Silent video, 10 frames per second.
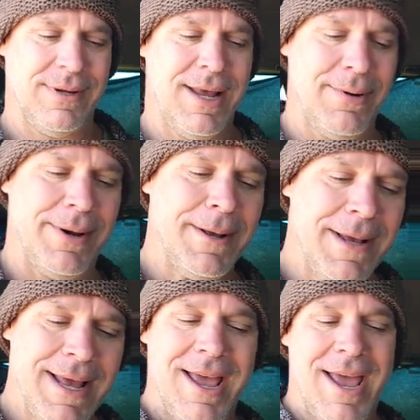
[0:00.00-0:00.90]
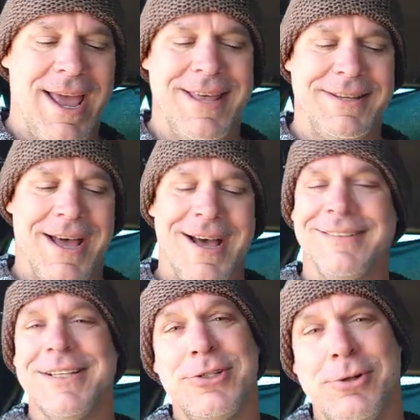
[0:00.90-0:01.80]
Anyway, and
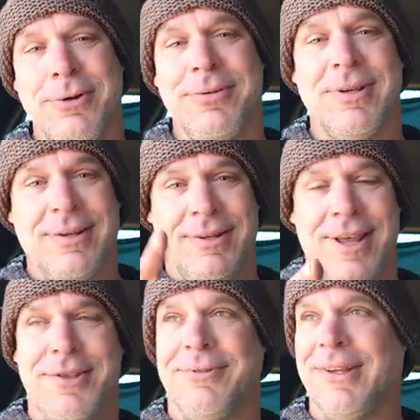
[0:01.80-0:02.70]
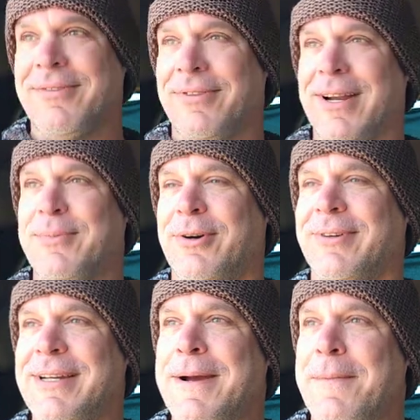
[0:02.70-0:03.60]
Ugly Truth, another really funny
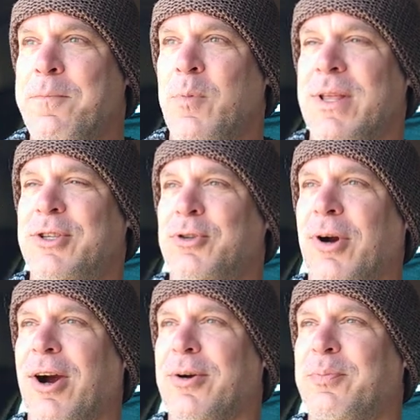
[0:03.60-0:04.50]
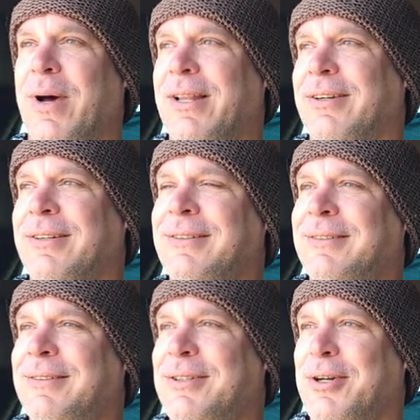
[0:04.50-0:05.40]
movie with Gerard Butler.
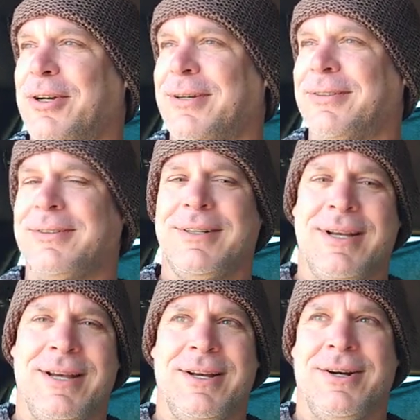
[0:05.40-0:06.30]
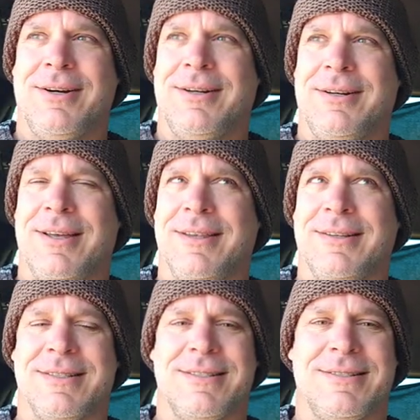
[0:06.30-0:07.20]
I think
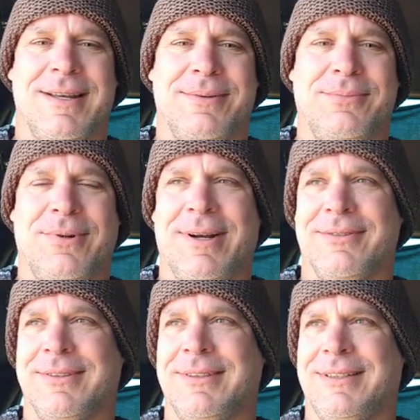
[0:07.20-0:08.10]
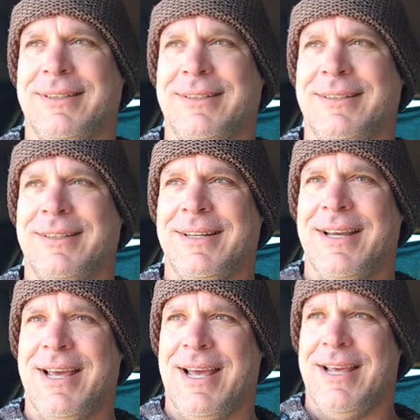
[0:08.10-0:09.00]
that's his name, whatever.
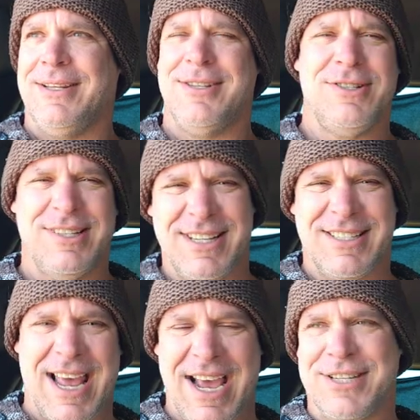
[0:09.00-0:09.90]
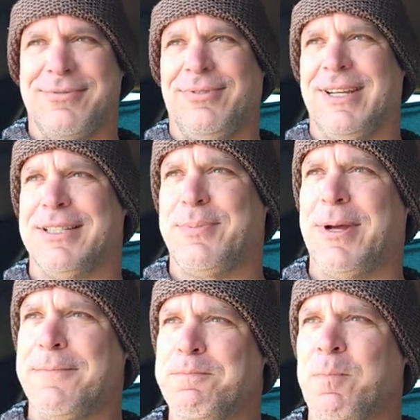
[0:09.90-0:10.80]
Usually does action flicks, but
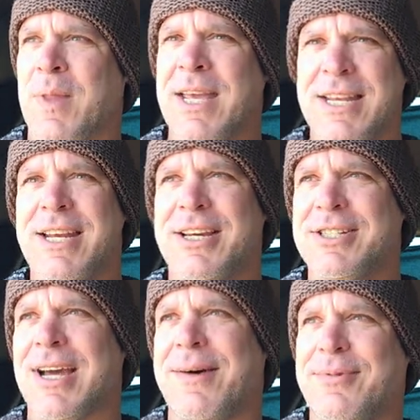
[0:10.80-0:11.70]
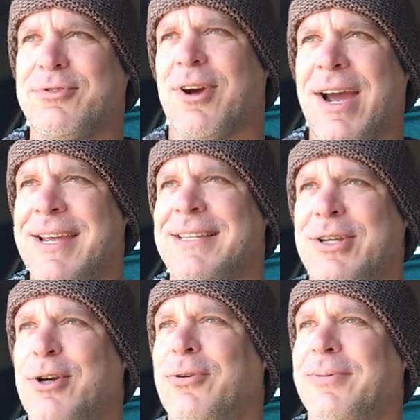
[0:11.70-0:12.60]
he did a good job of trying
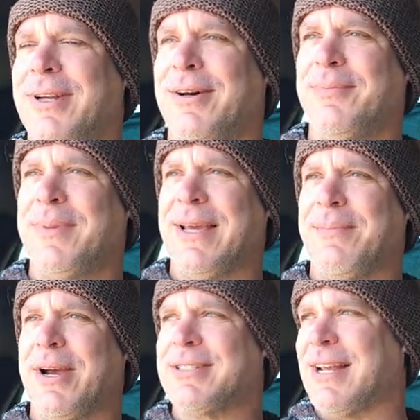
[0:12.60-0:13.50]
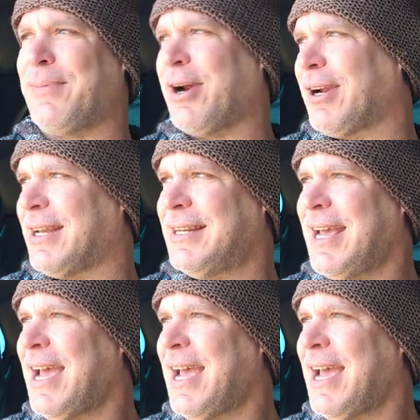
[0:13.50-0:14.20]
to, you know, be a South American.